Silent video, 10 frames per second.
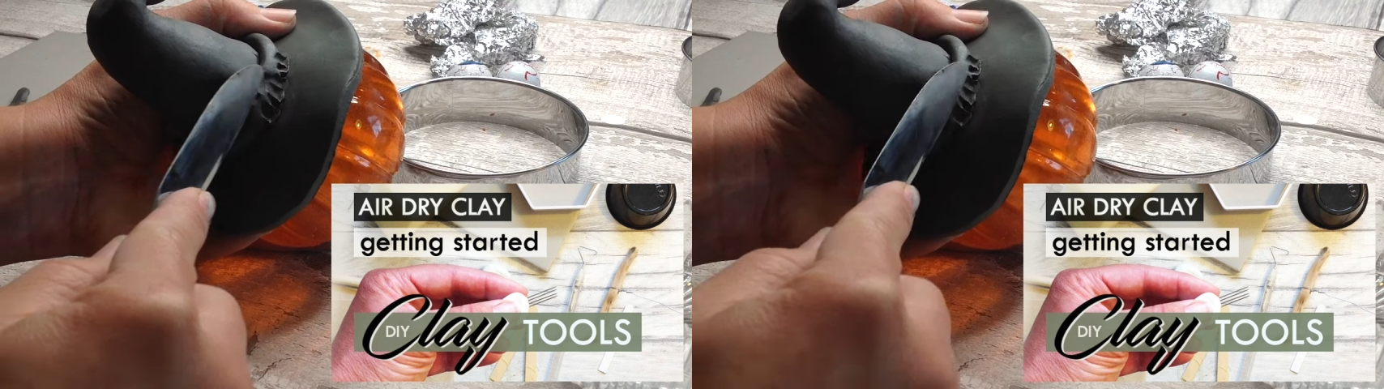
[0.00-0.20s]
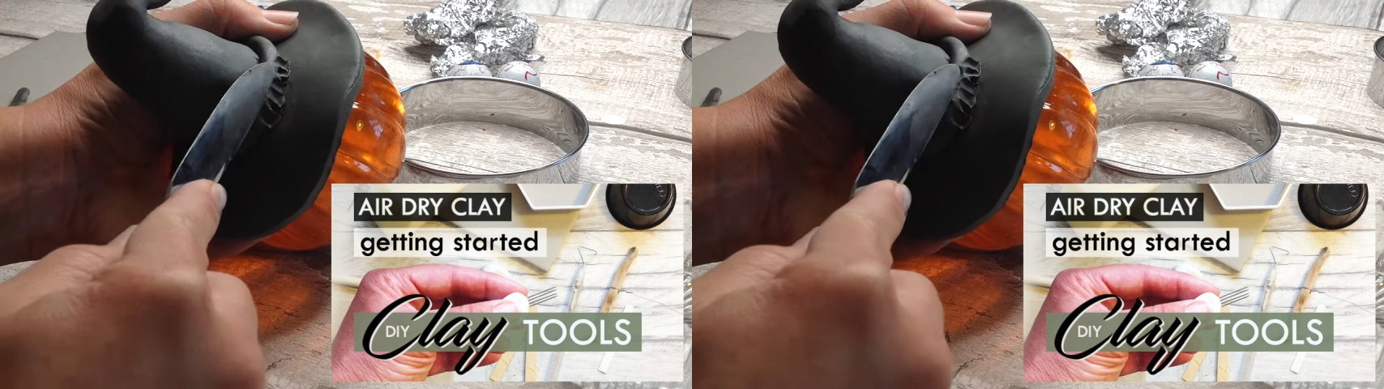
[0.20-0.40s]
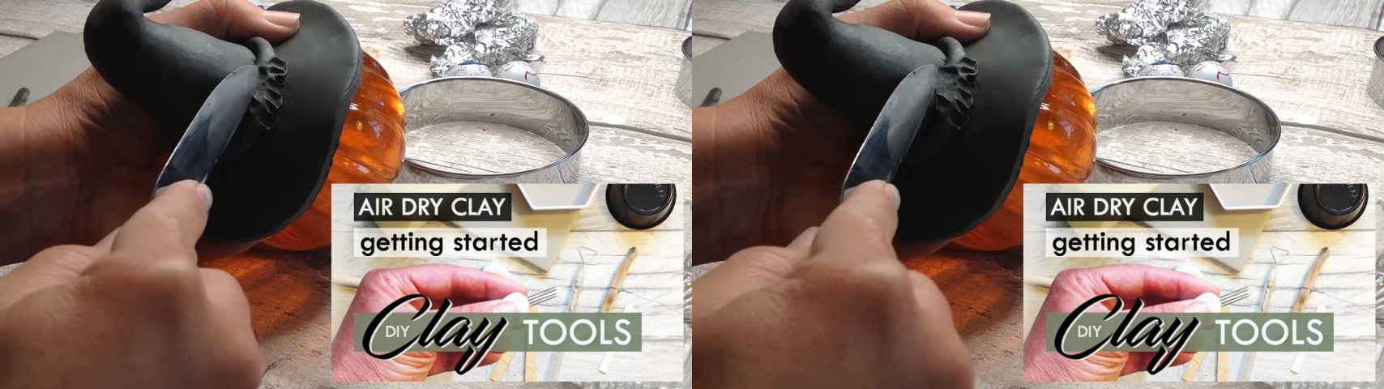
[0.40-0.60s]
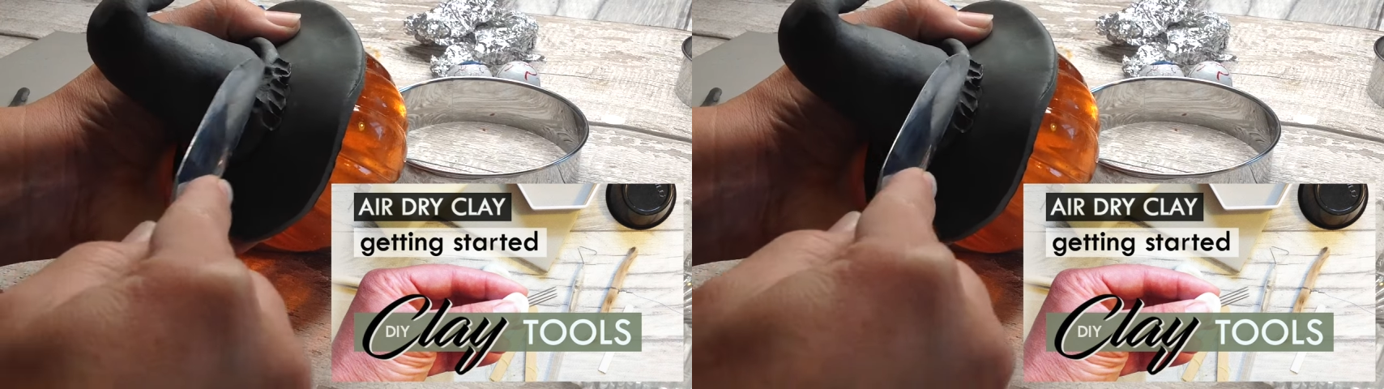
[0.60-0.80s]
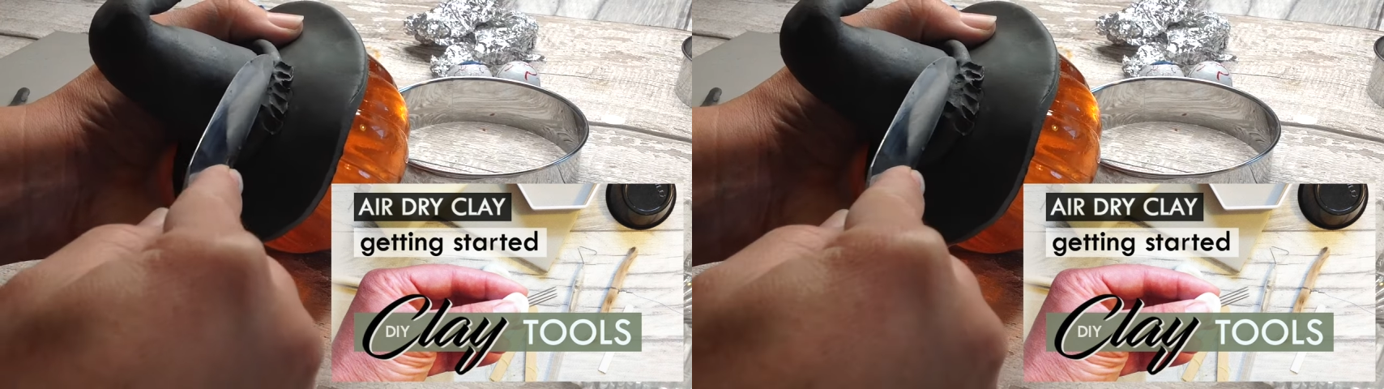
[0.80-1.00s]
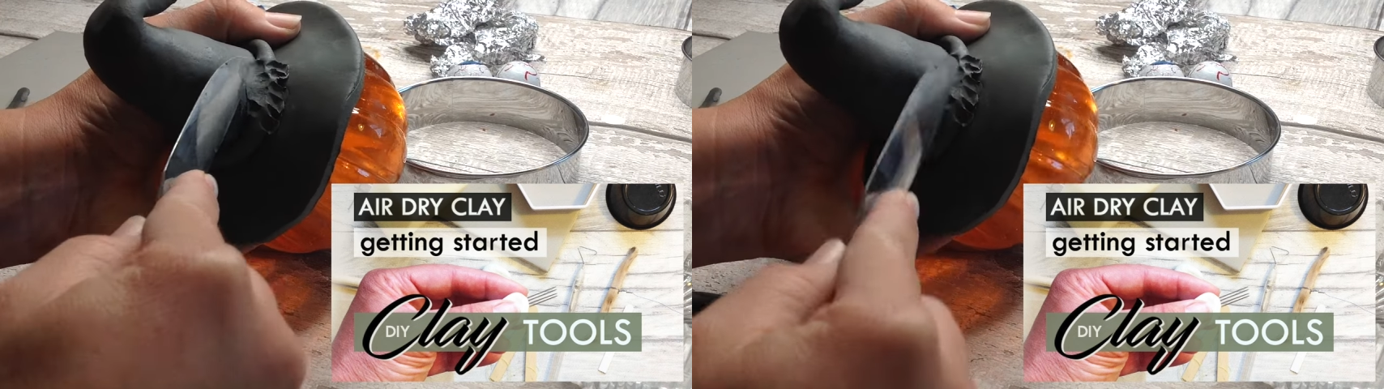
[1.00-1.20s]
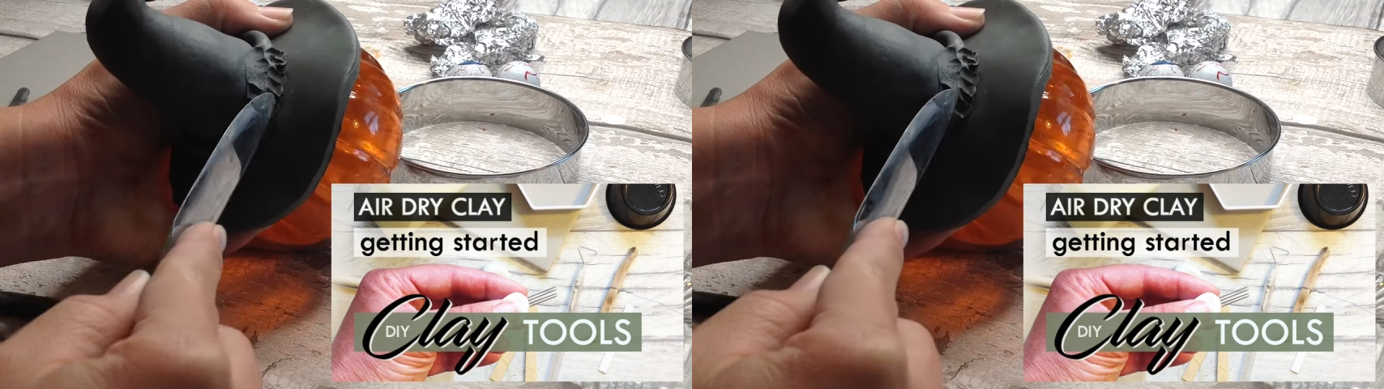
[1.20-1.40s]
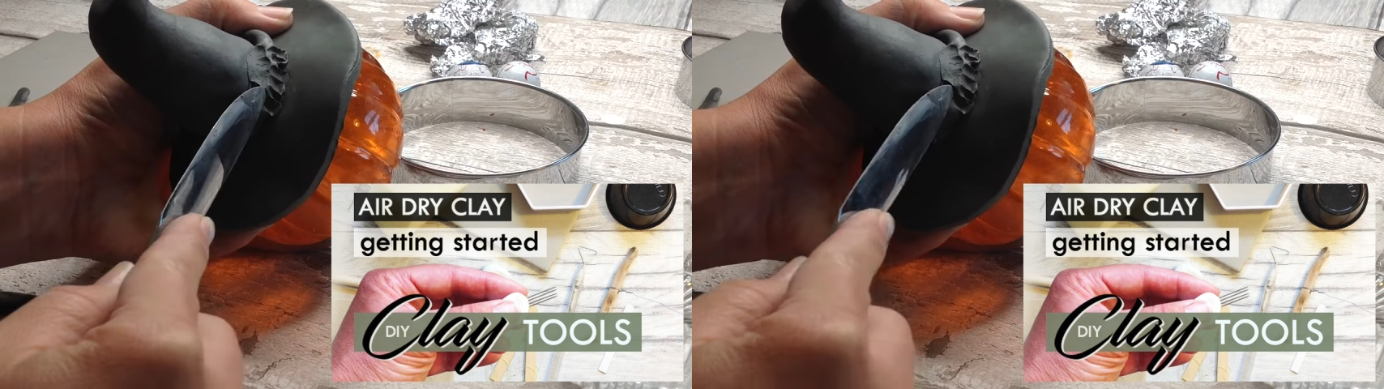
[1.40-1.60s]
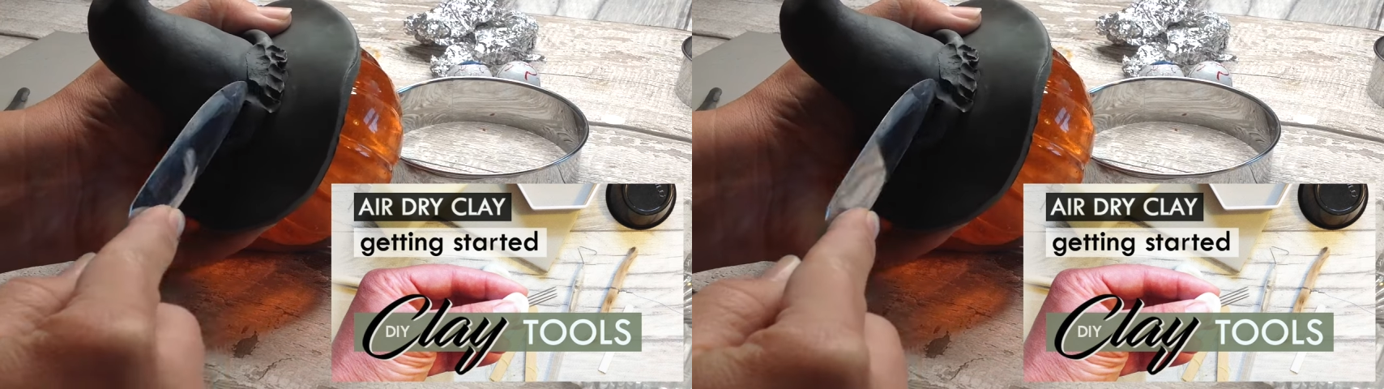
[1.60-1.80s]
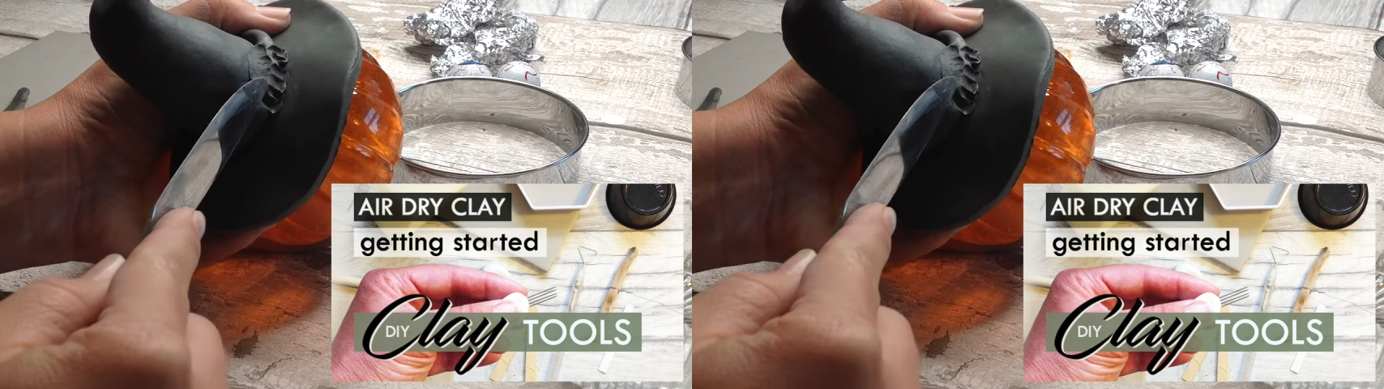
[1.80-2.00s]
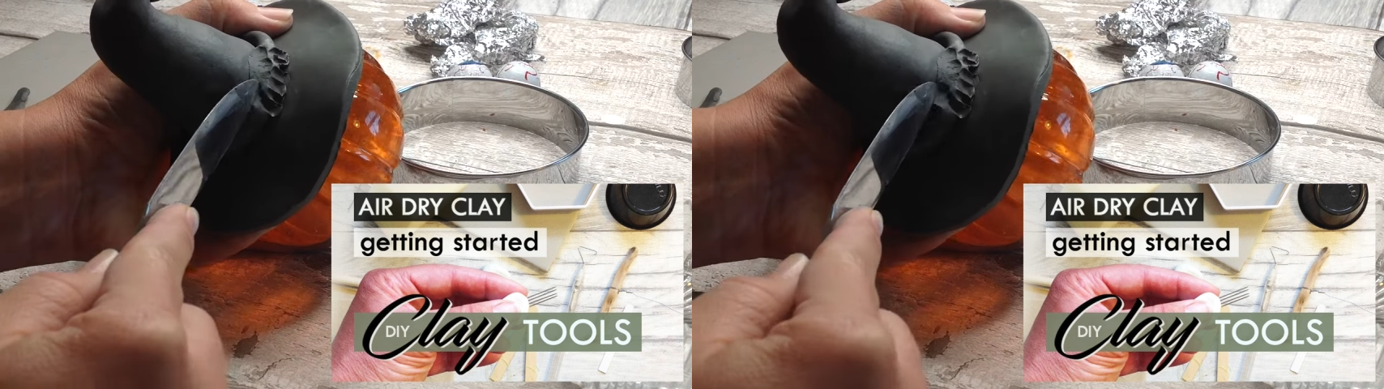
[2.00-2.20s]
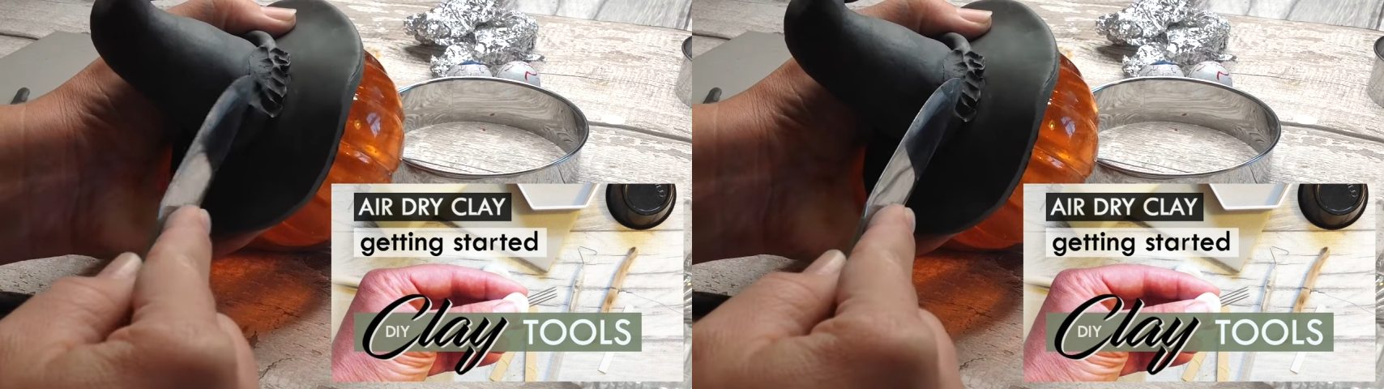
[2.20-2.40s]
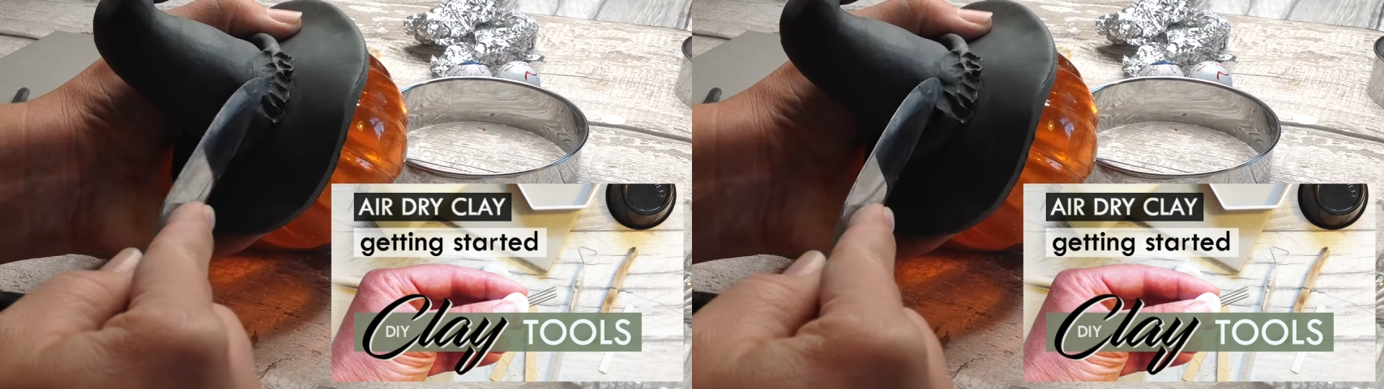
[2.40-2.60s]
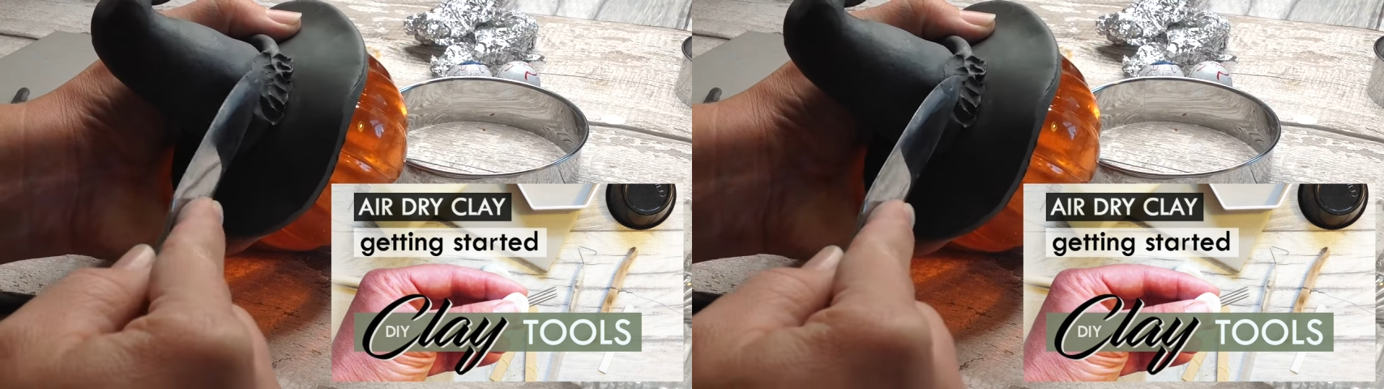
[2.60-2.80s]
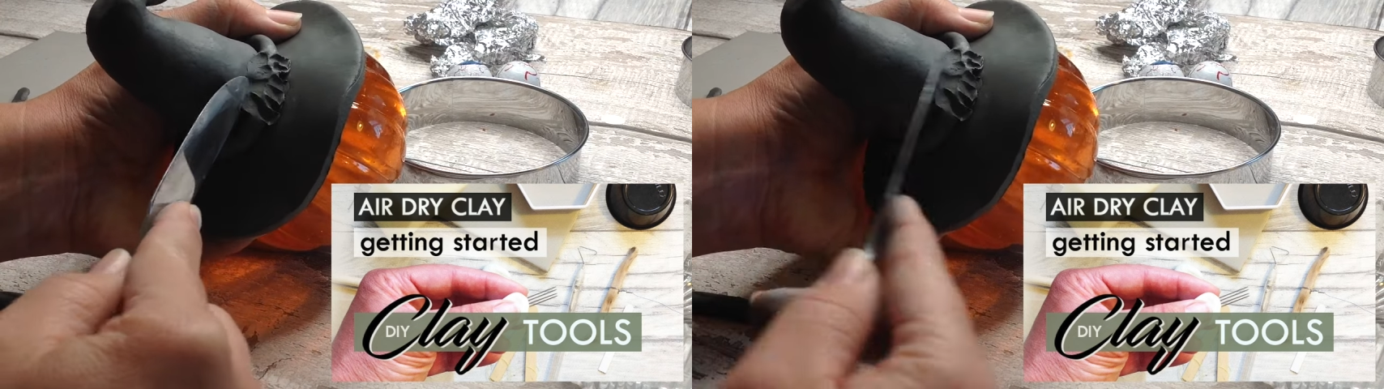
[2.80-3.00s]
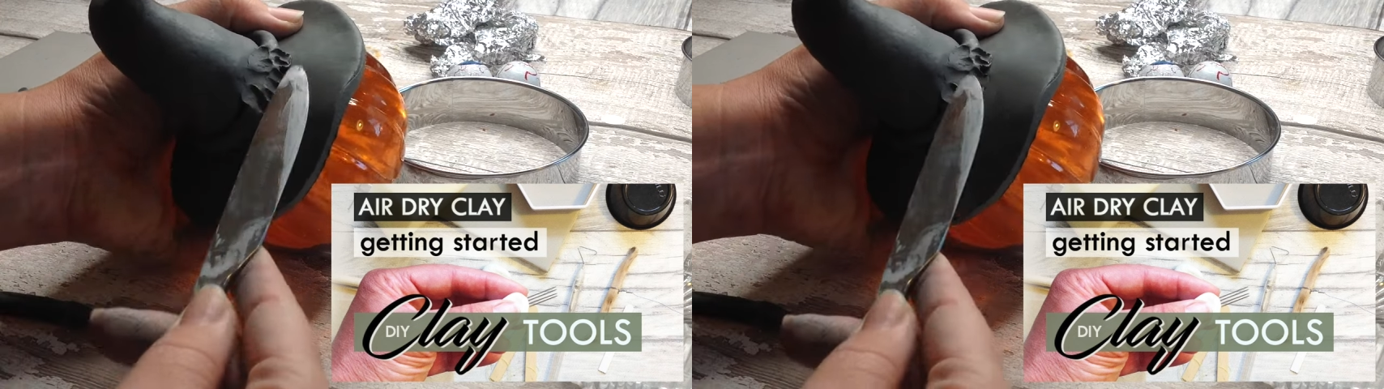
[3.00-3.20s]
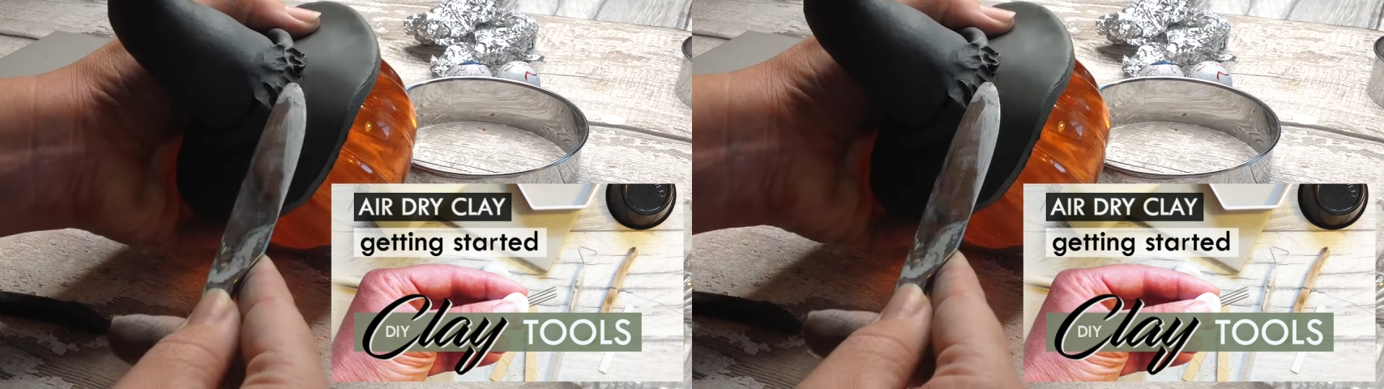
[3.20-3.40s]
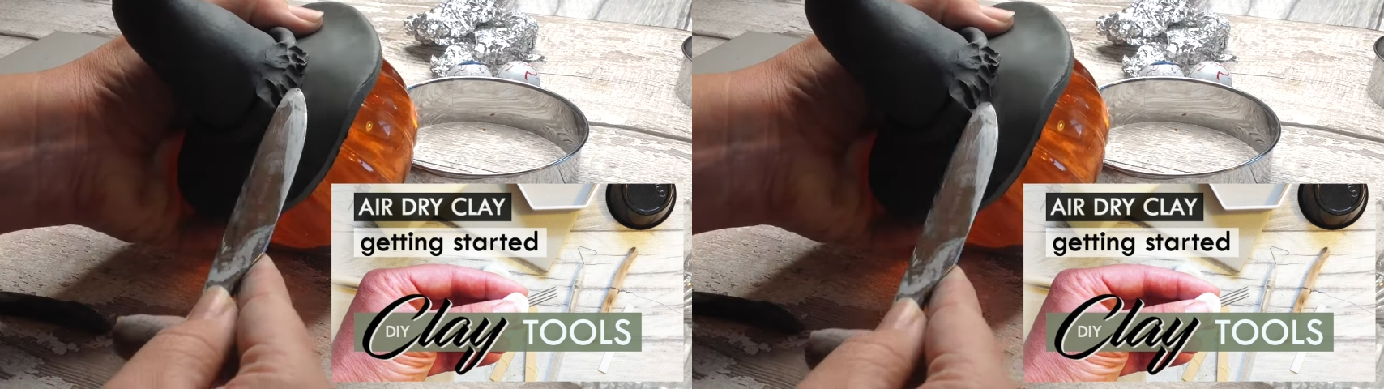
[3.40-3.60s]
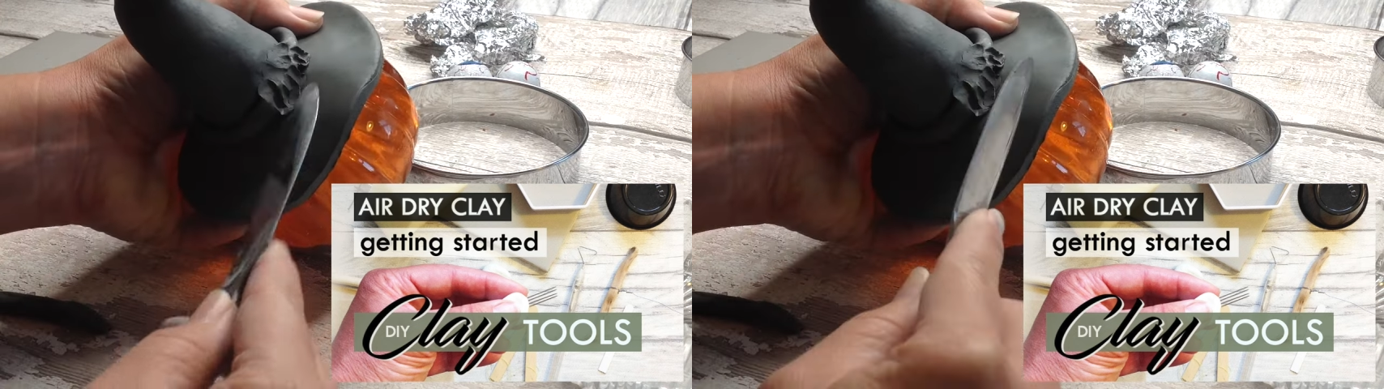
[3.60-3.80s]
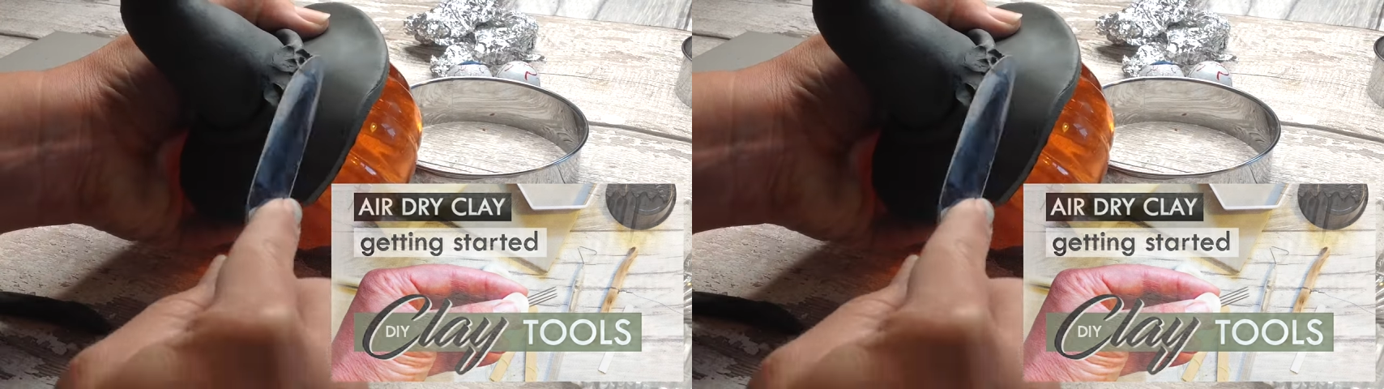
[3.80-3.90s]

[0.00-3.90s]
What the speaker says: Nobody's mouth can be seen.